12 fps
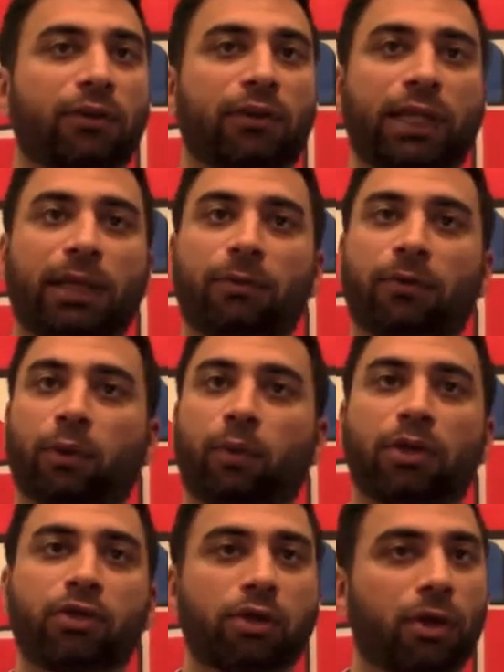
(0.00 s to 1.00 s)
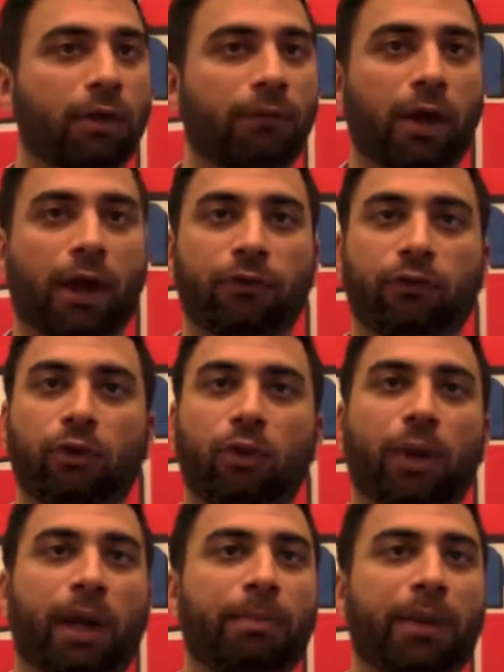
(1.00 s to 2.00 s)
to teams that we shouldn't have lost
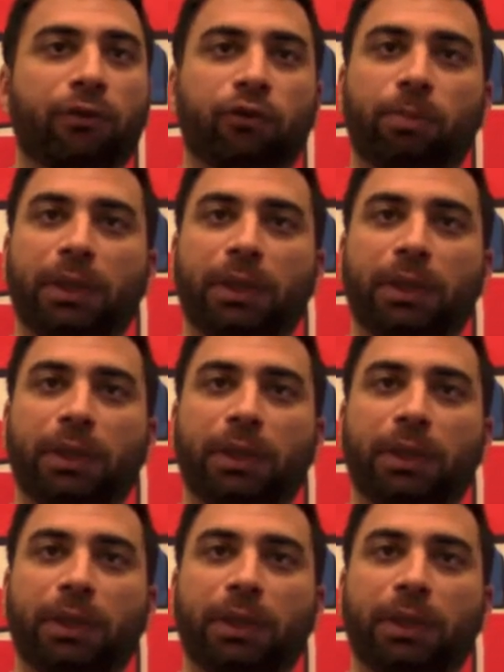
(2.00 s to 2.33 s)
to on buzzer